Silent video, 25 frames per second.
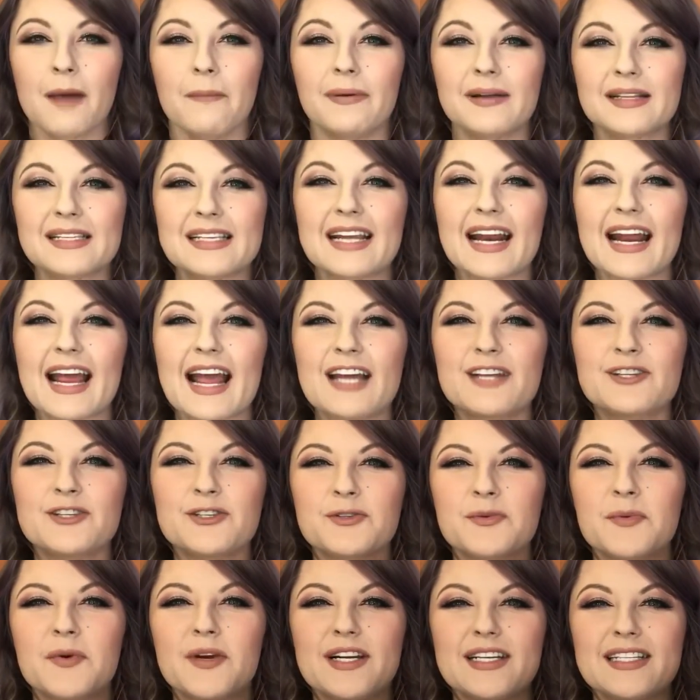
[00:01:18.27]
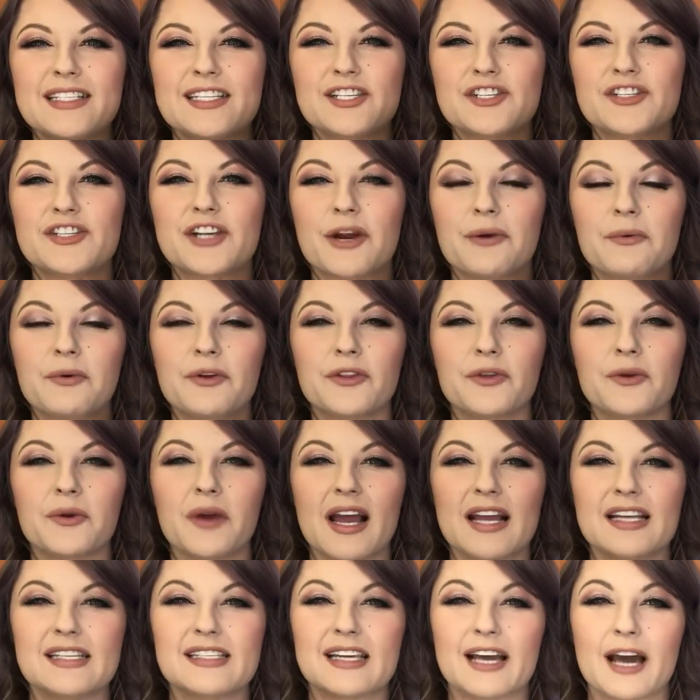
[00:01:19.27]
But today I just wanted to share with you
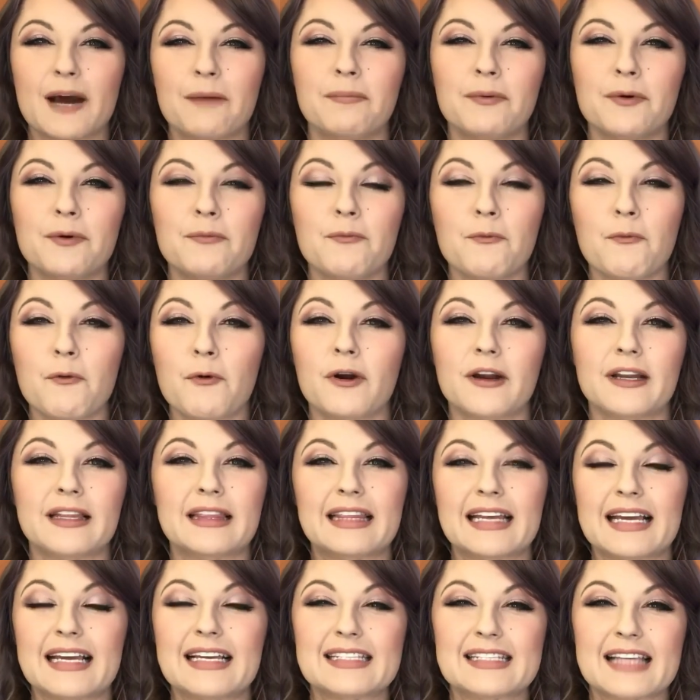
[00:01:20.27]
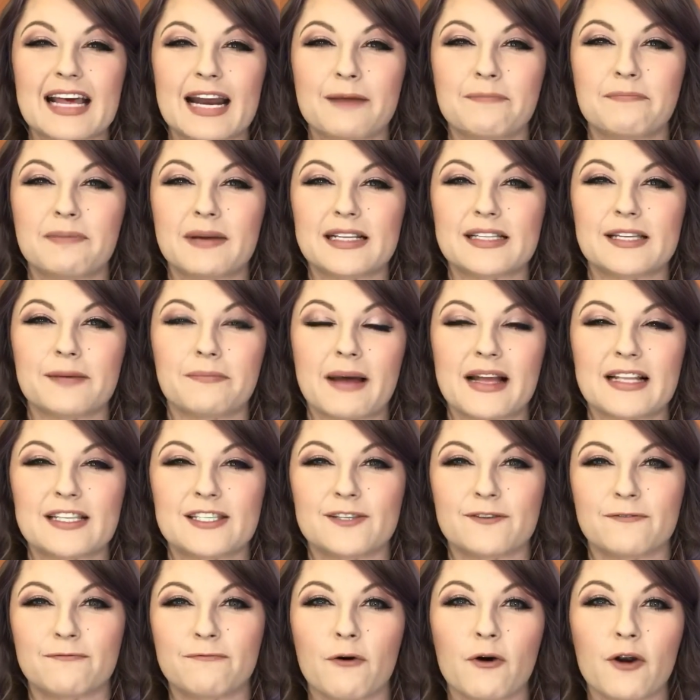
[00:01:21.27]
guys a couple more things that I picked up at
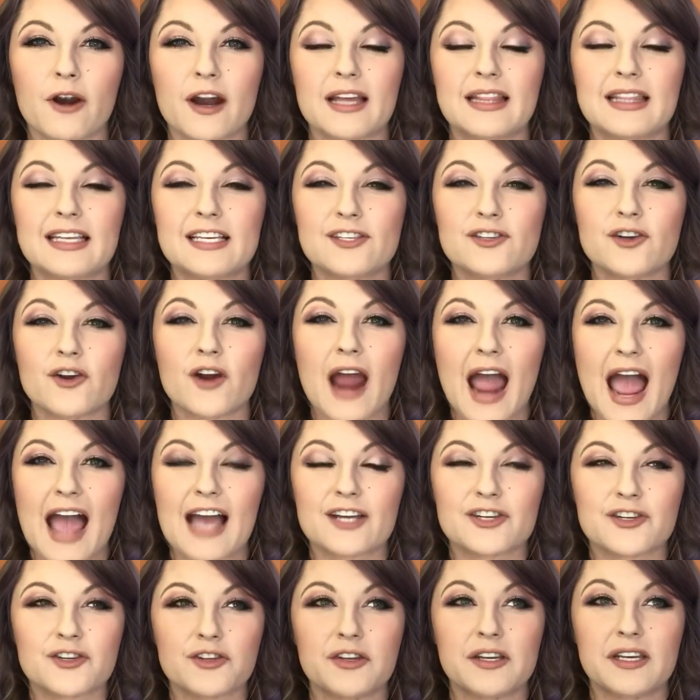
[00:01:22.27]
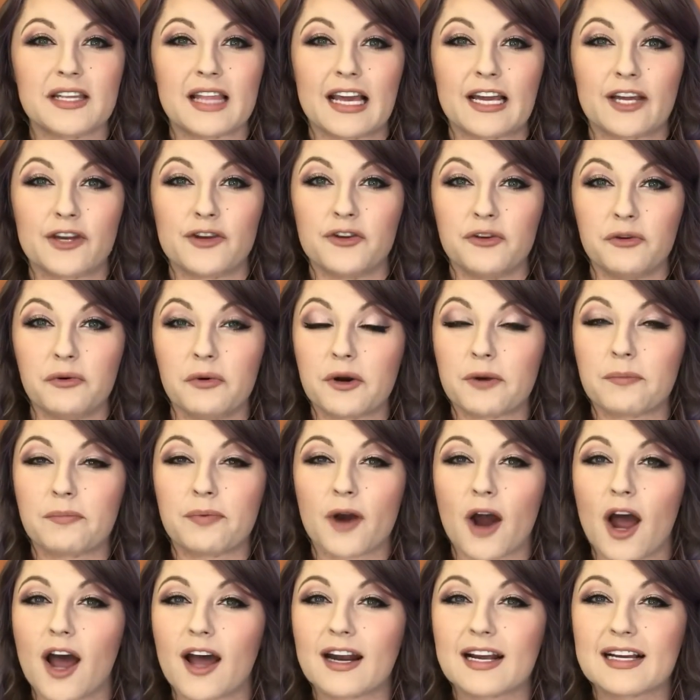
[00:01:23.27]
Sephora. These are actually like newer
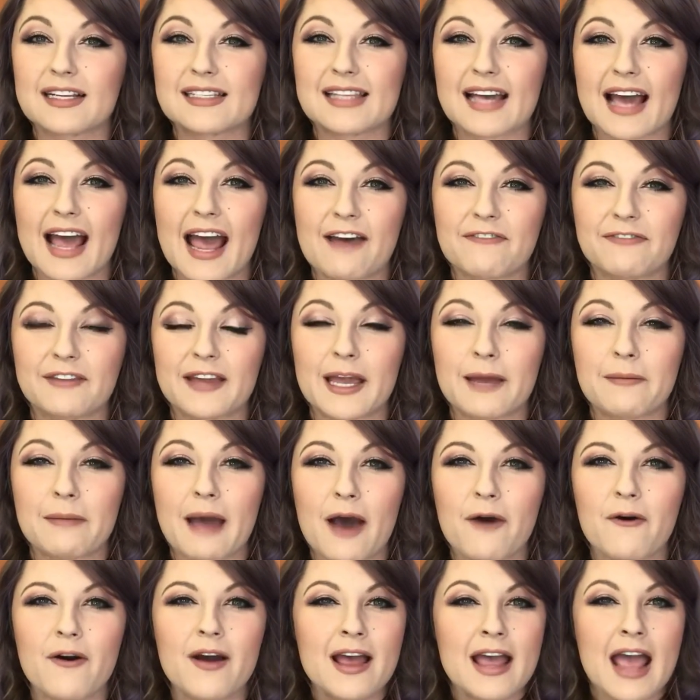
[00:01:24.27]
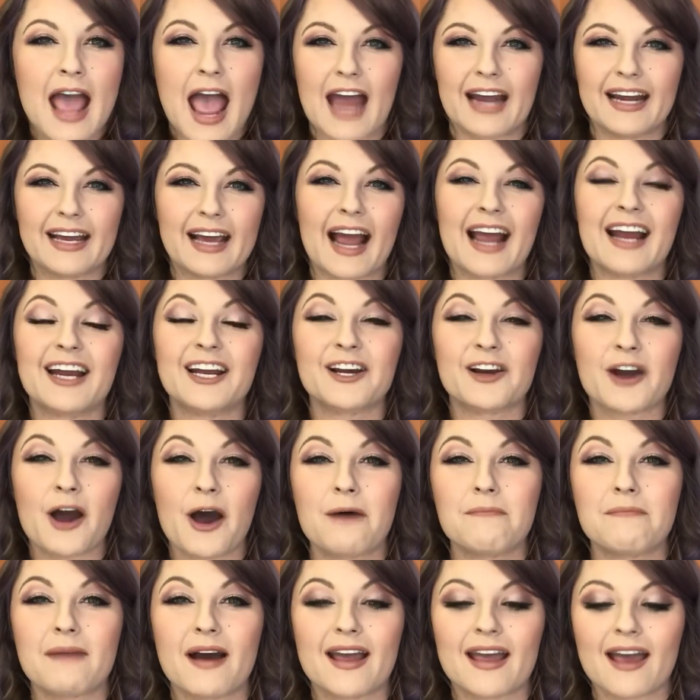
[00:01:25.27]
products that have came out and kind of
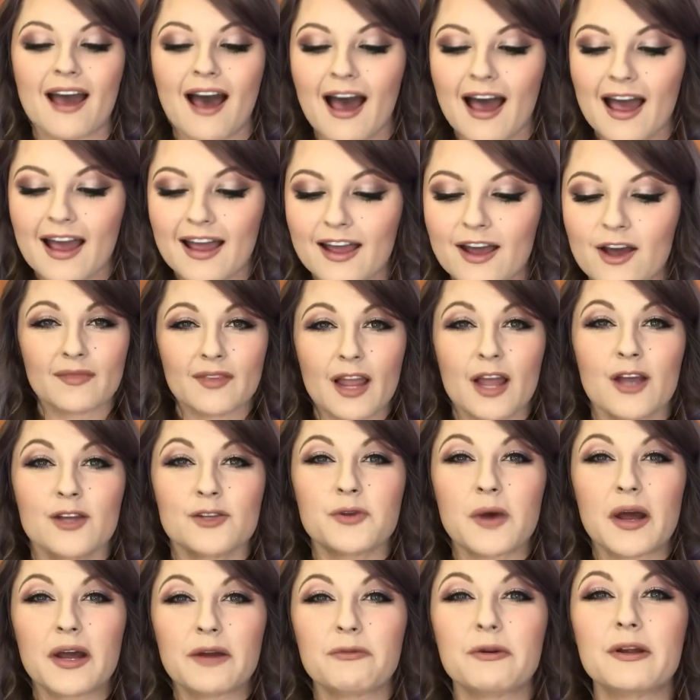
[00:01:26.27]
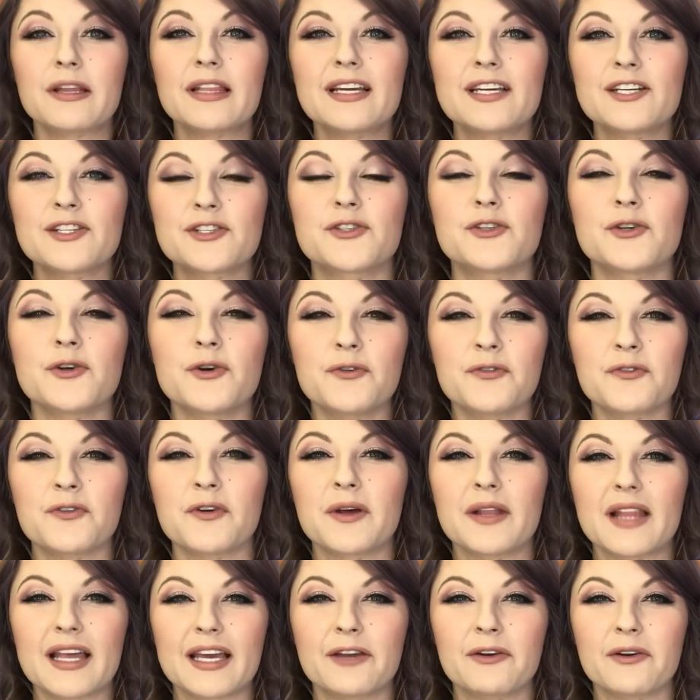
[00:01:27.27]
caught my eye. So I really do
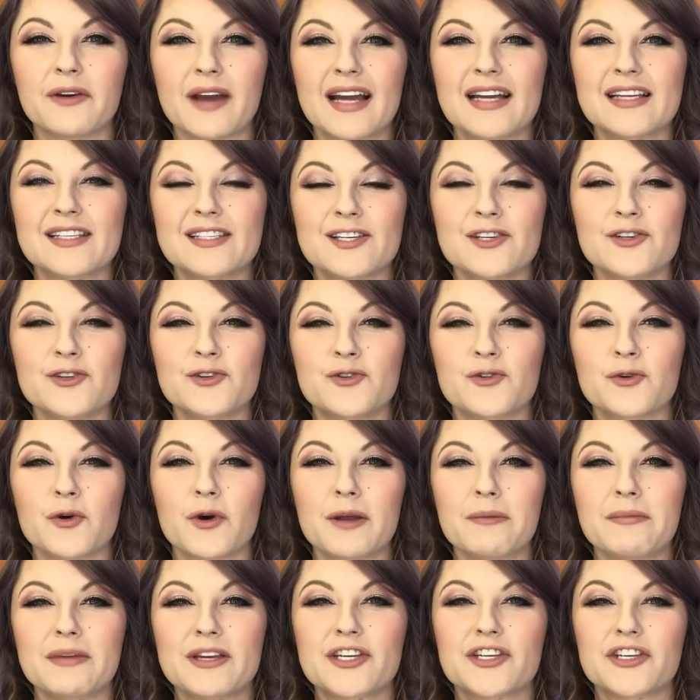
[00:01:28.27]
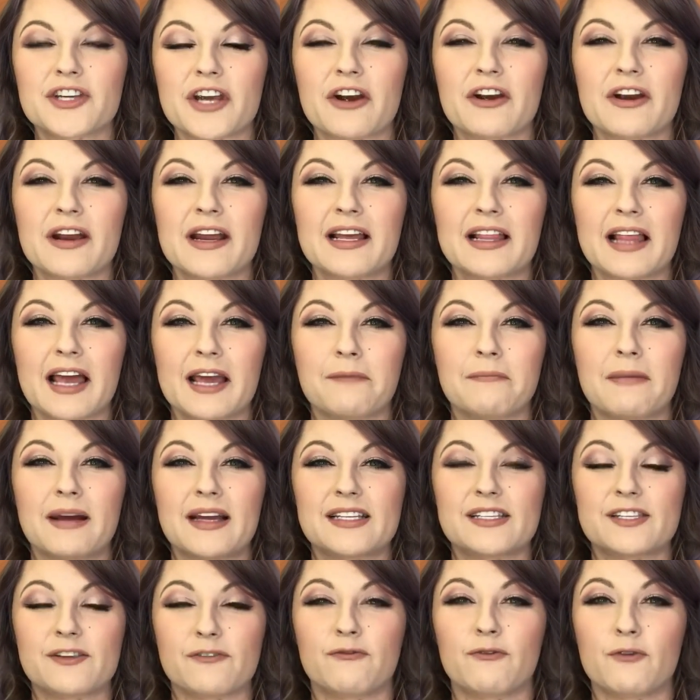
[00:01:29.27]
feel like you guys enjoy me sharing like
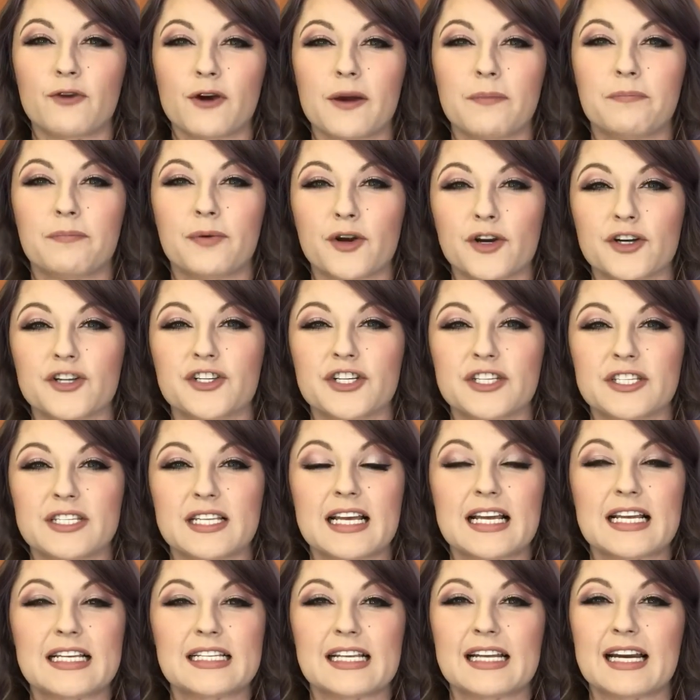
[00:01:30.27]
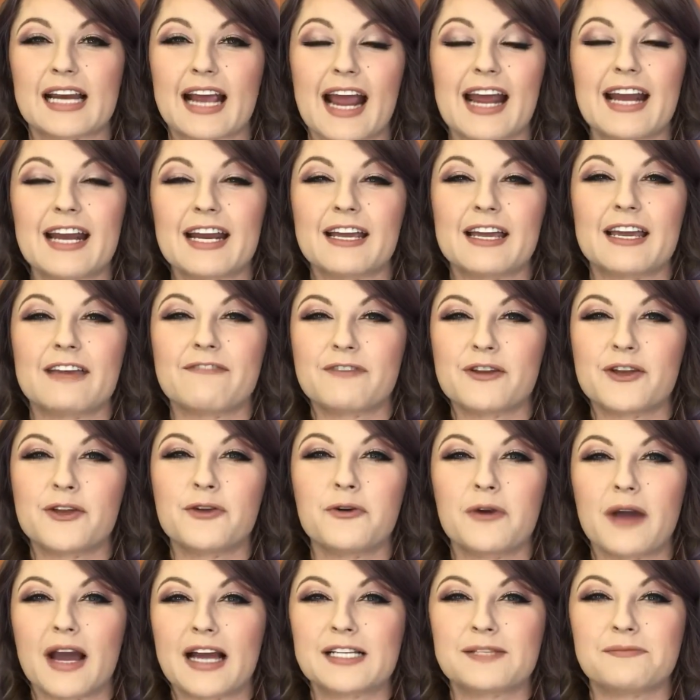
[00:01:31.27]
my Sephora purchases and kind of giving
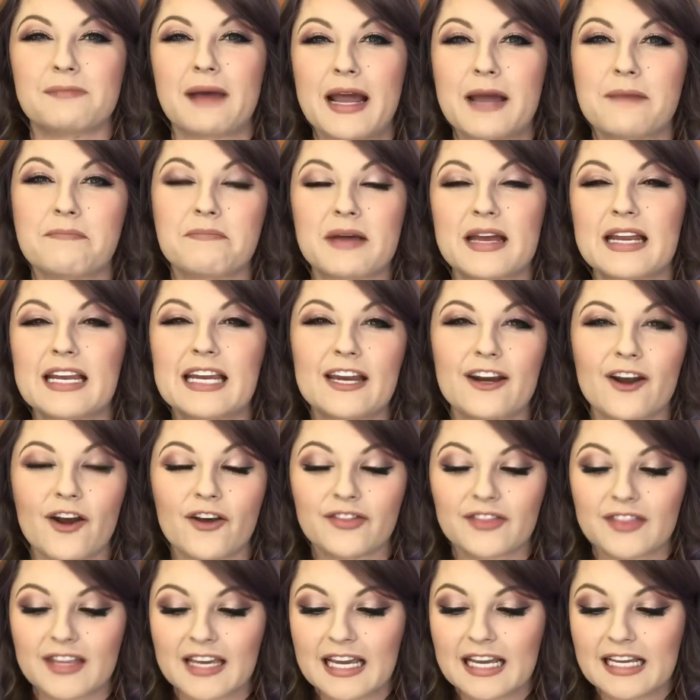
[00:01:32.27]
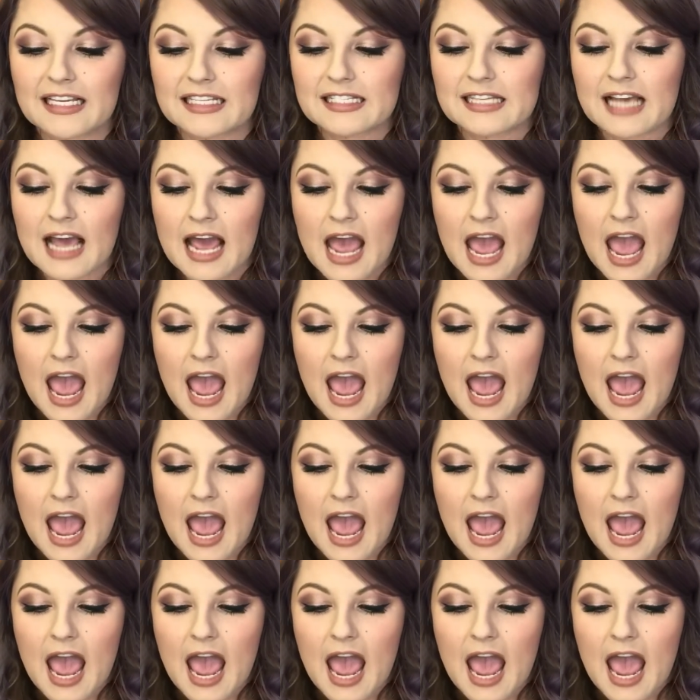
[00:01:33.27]
you guys my opinion on things.